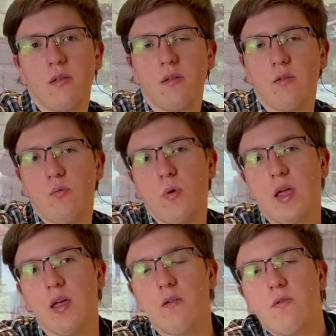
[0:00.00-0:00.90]

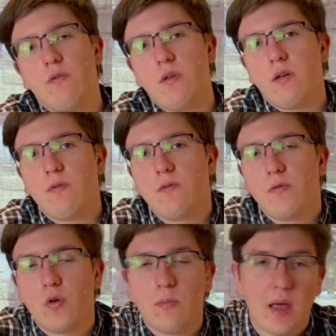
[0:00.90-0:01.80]
way of
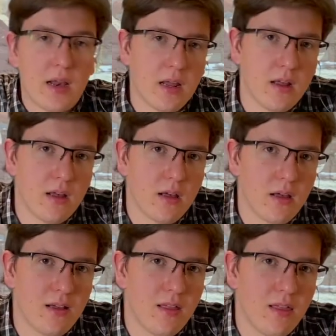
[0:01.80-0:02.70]
formatting
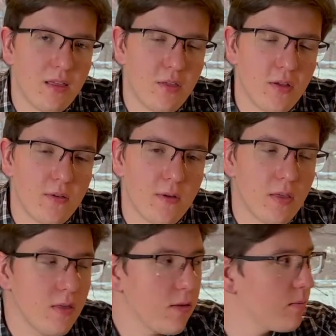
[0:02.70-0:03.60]
this service.